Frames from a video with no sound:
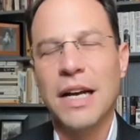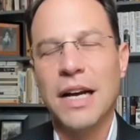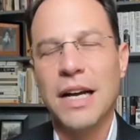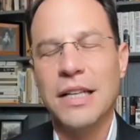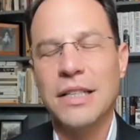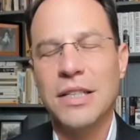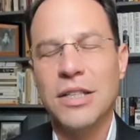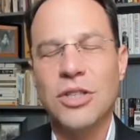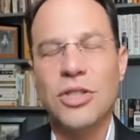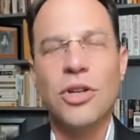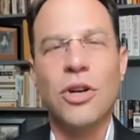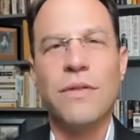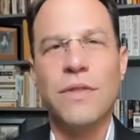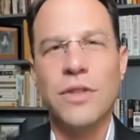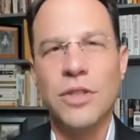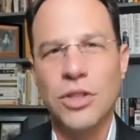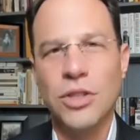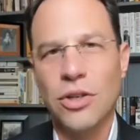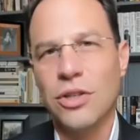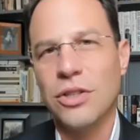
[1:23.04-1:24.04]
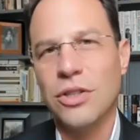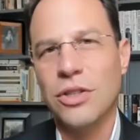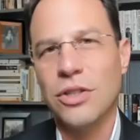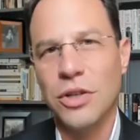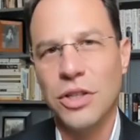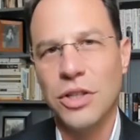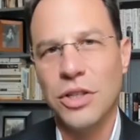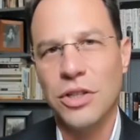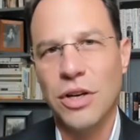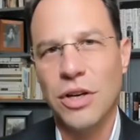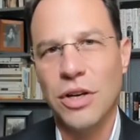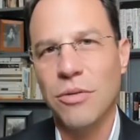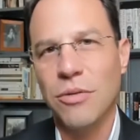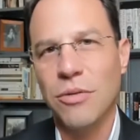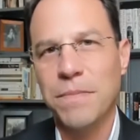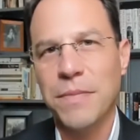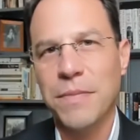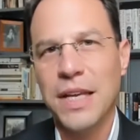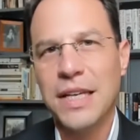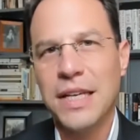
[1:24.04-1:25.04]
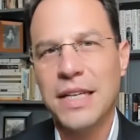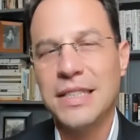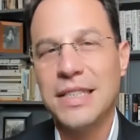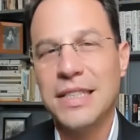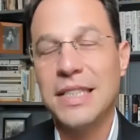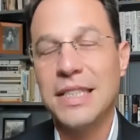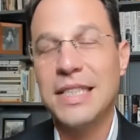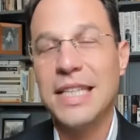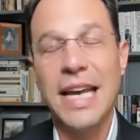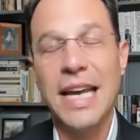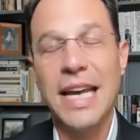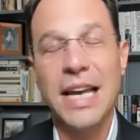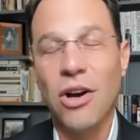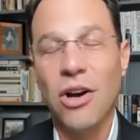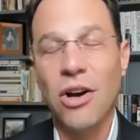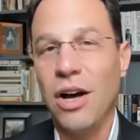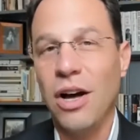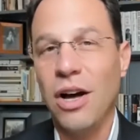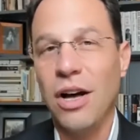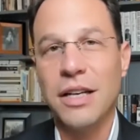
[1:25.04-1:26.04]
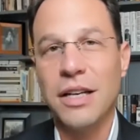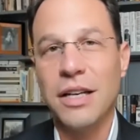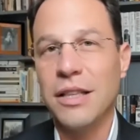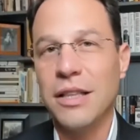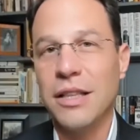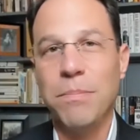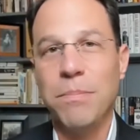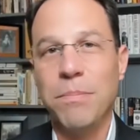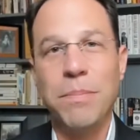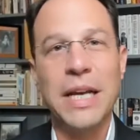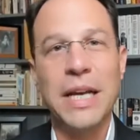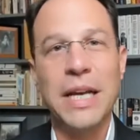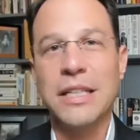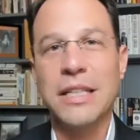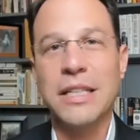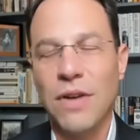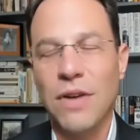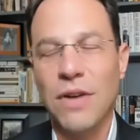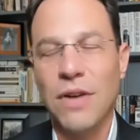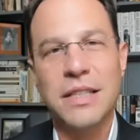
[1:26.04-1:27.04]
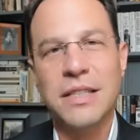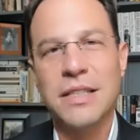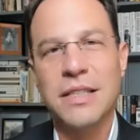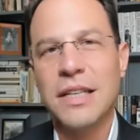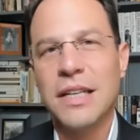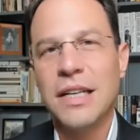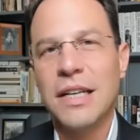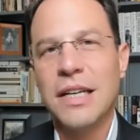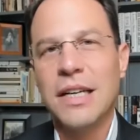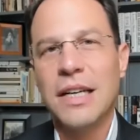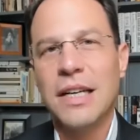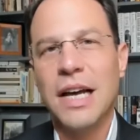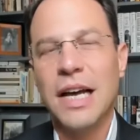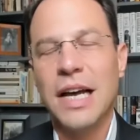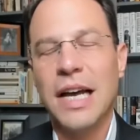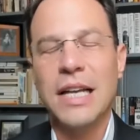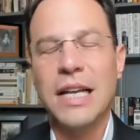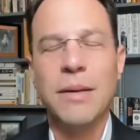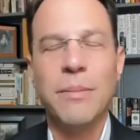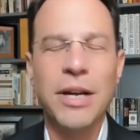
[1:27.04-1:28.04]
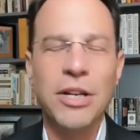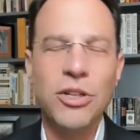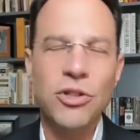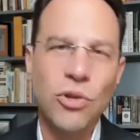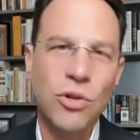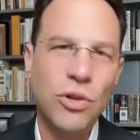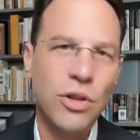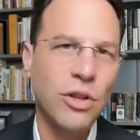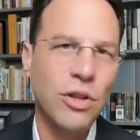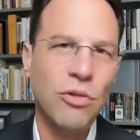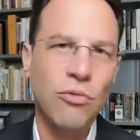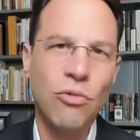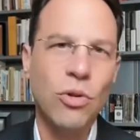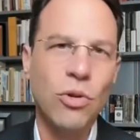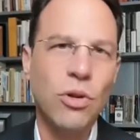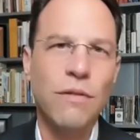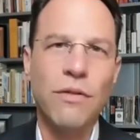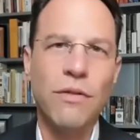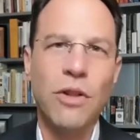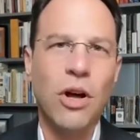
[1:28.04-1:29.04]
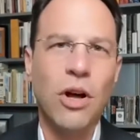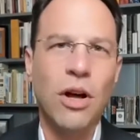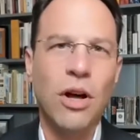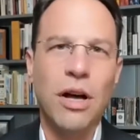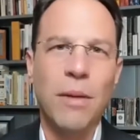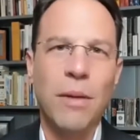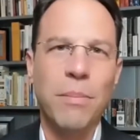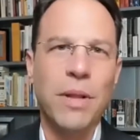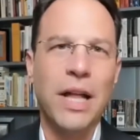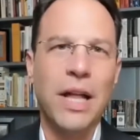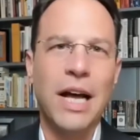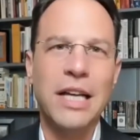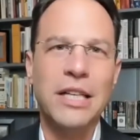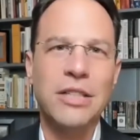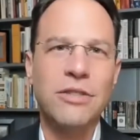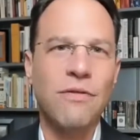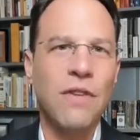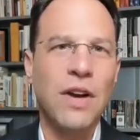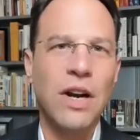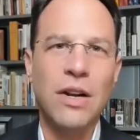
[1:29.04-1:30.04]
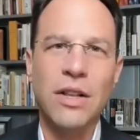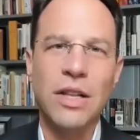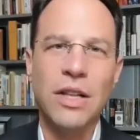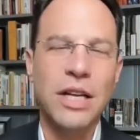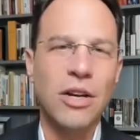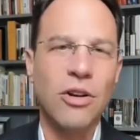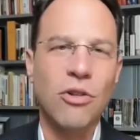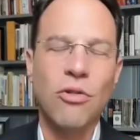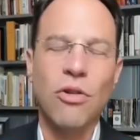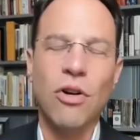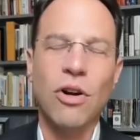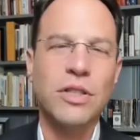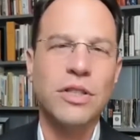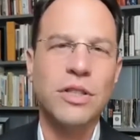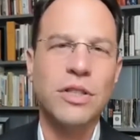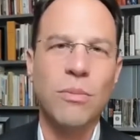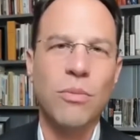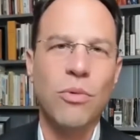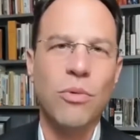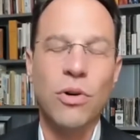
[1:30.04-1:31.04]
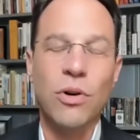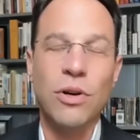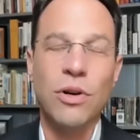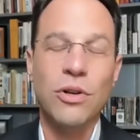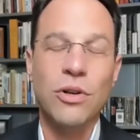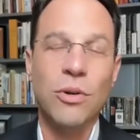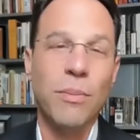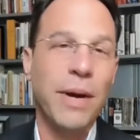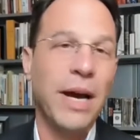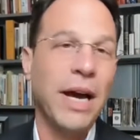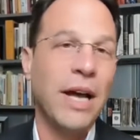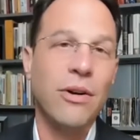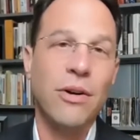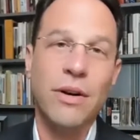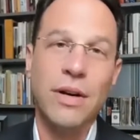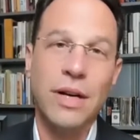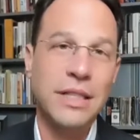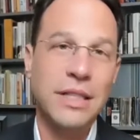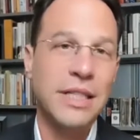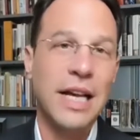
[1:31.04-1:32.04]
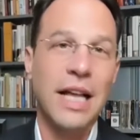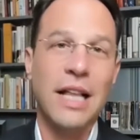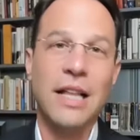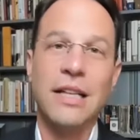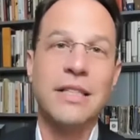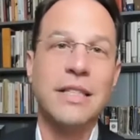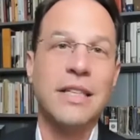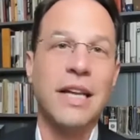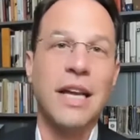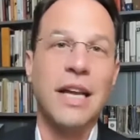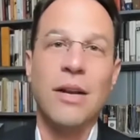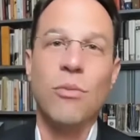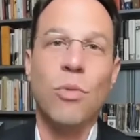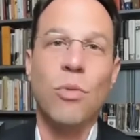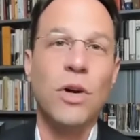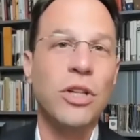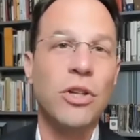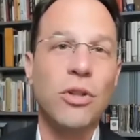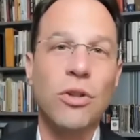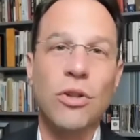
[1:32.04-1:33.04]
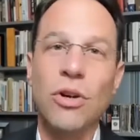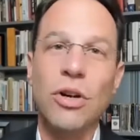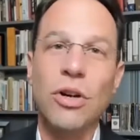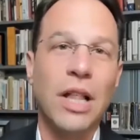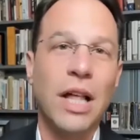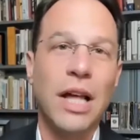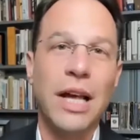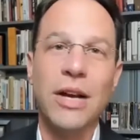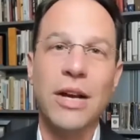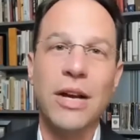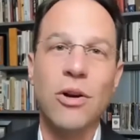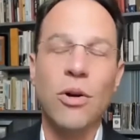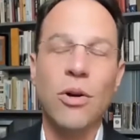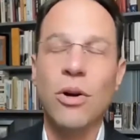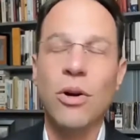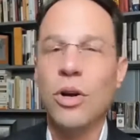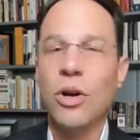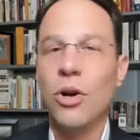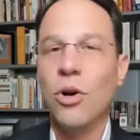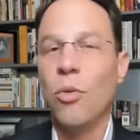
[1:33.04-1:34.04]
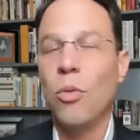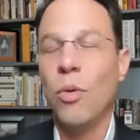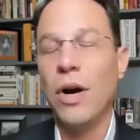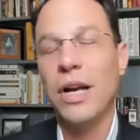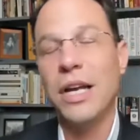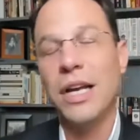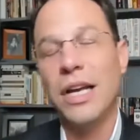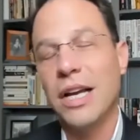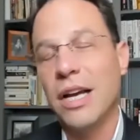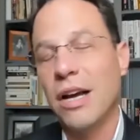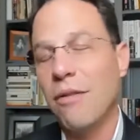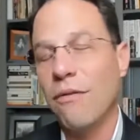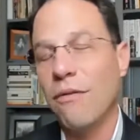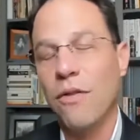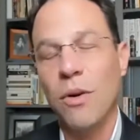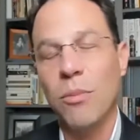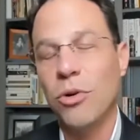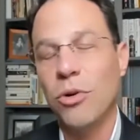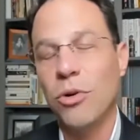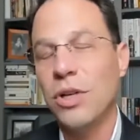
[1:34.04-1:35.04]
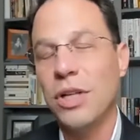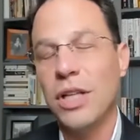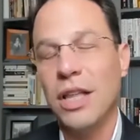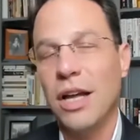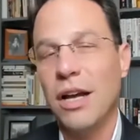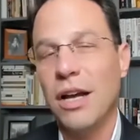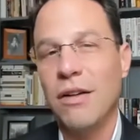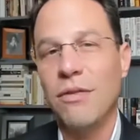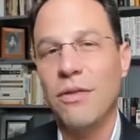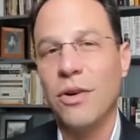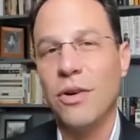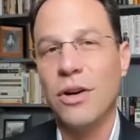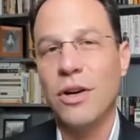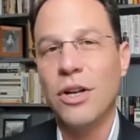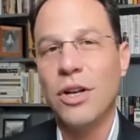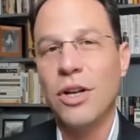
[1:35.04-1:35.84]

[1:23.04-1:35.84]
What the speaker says: to serve as your Attorney General, to take on the biggest fights, and to make sure that the rule of law applies fairly across the board, no matter, as Alex said, what you look like or where you come from, who you love, or